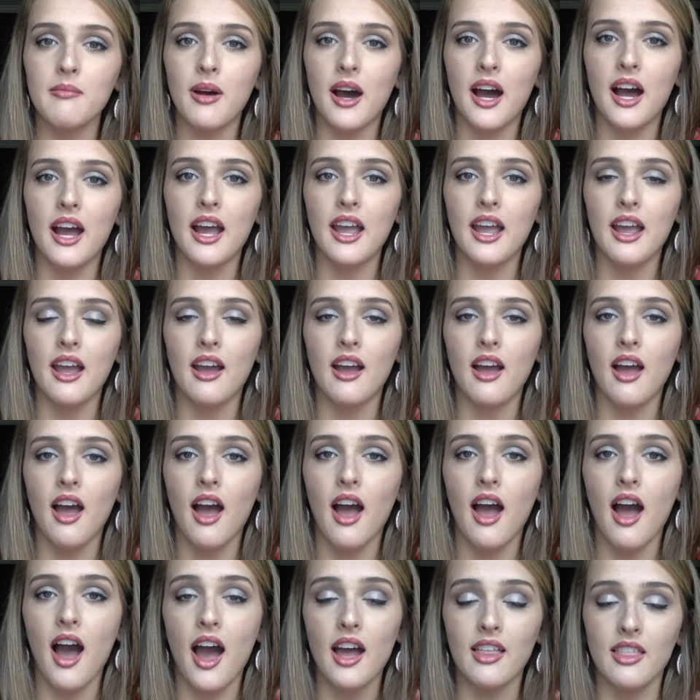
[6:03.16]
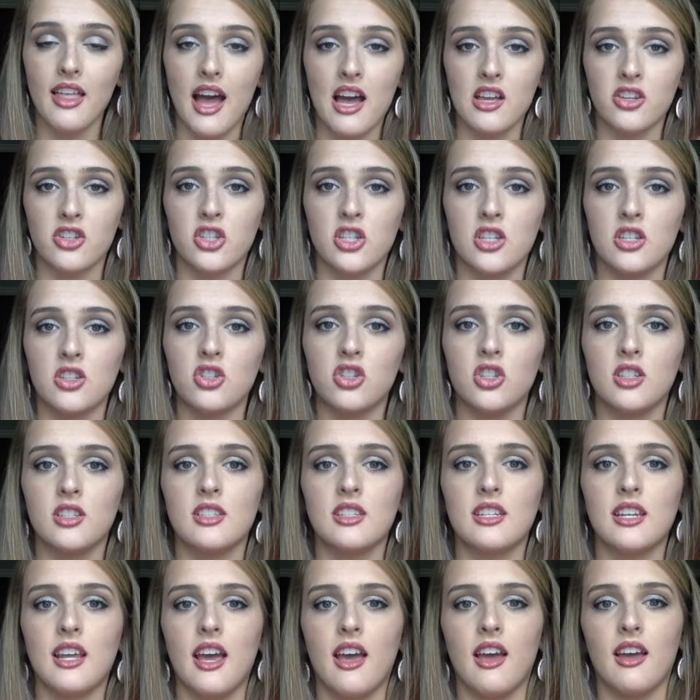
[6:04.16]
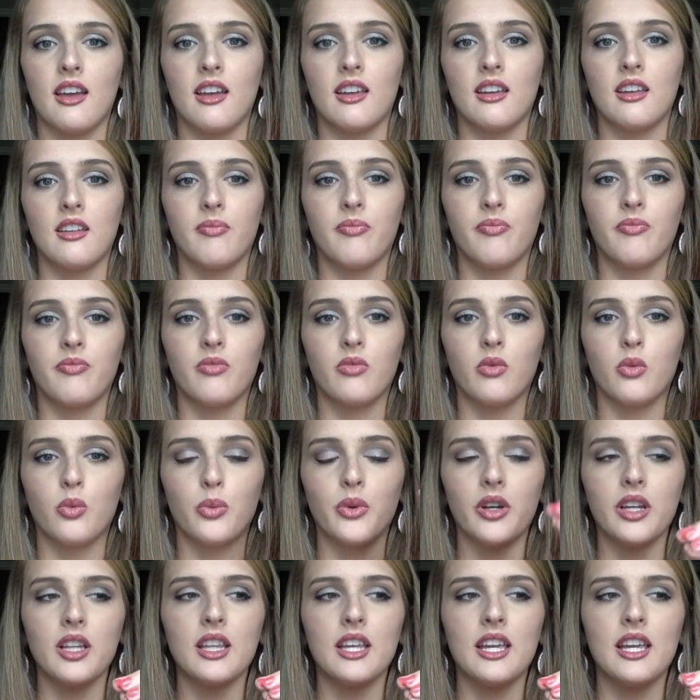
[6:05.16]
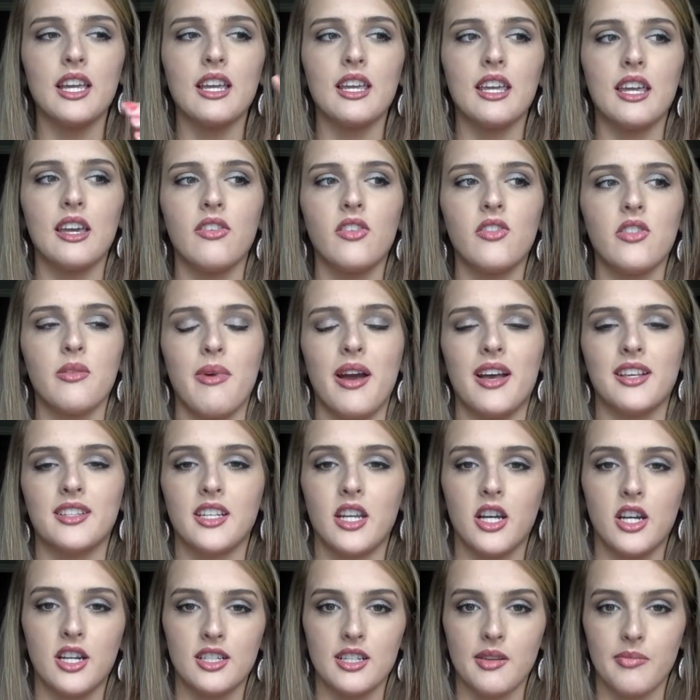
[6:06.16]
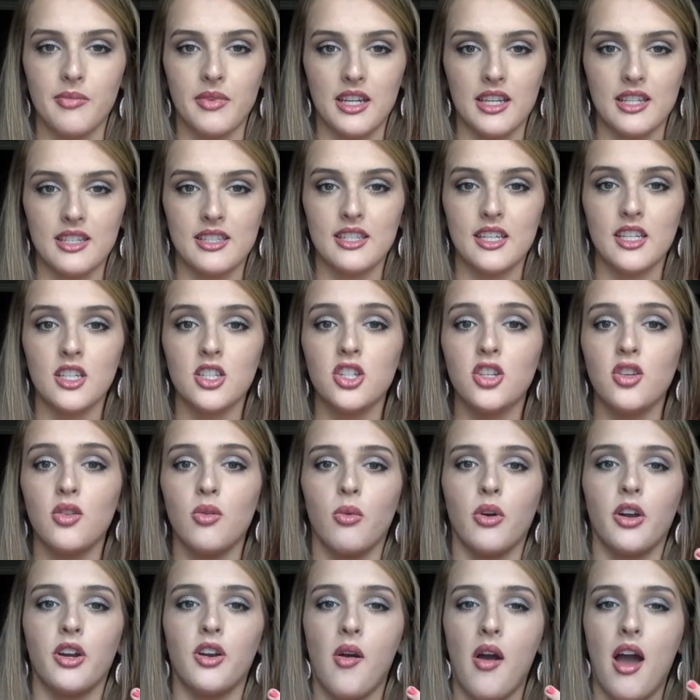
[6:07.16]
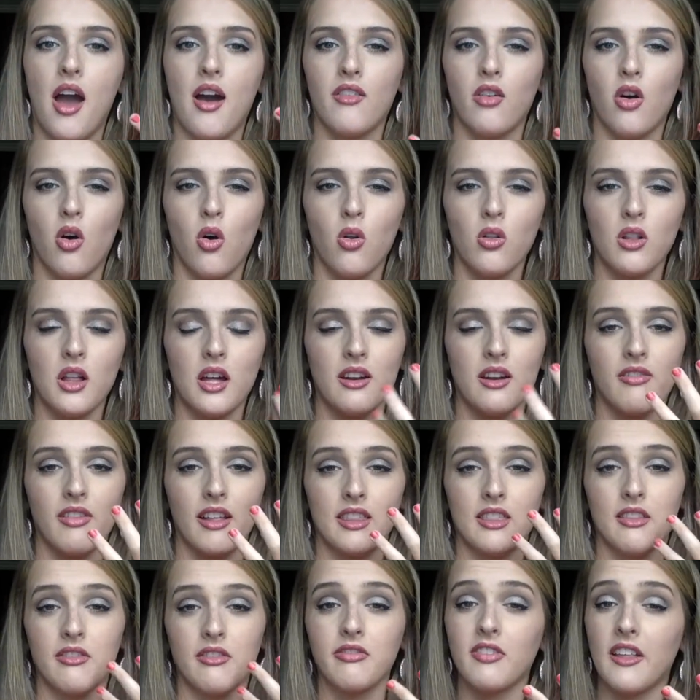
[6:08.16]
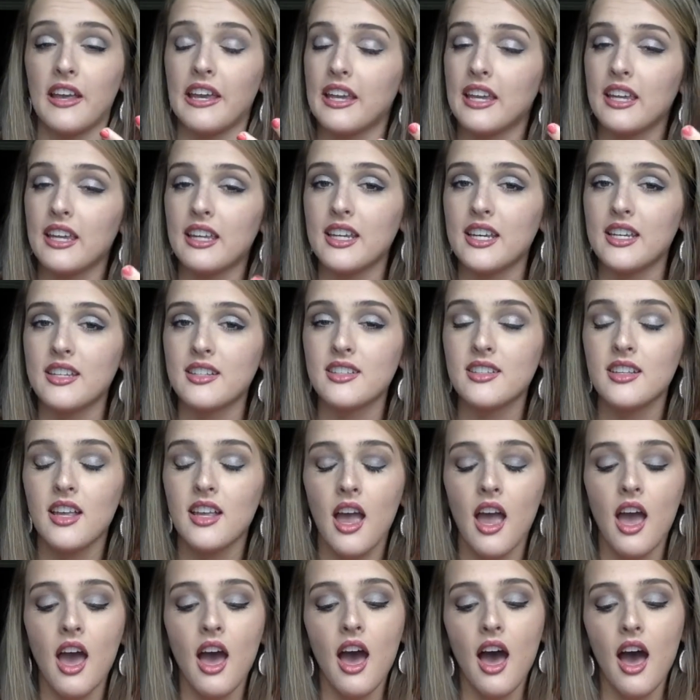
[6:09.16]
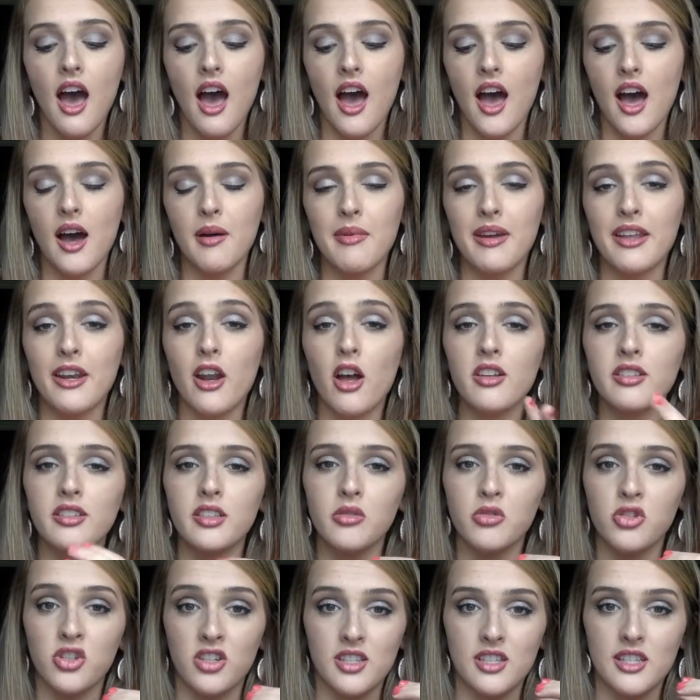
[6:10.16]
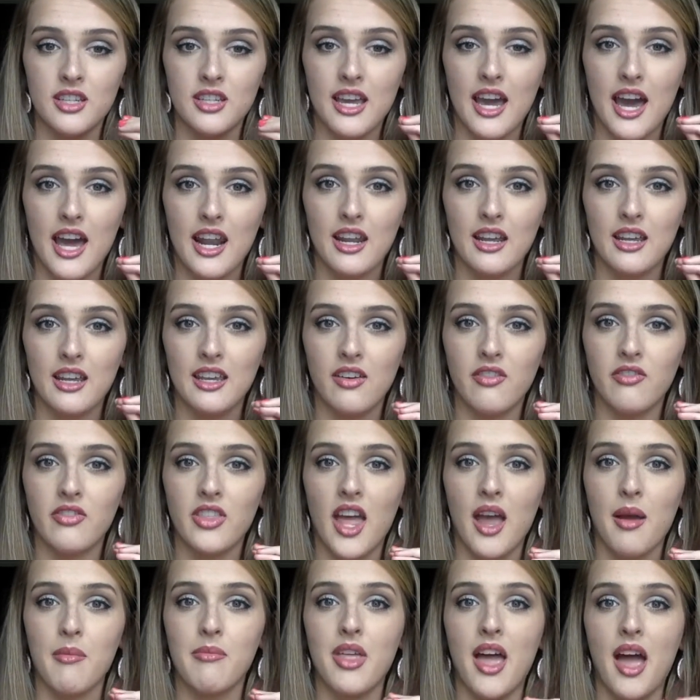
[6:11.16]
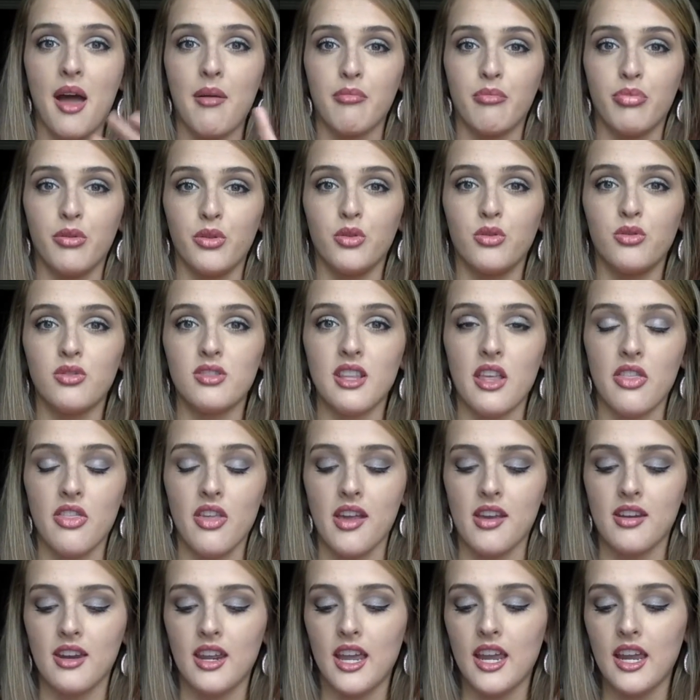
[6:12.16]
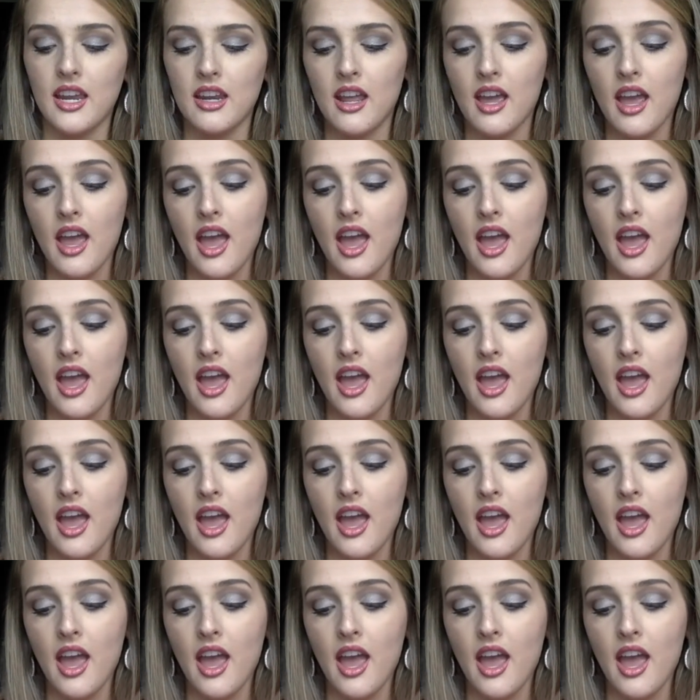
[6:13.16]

my eyelashes just to really give the mascara something to stick to where you don't have a whole lot of like the flakiness. And also just to kind of give them that boost that they need.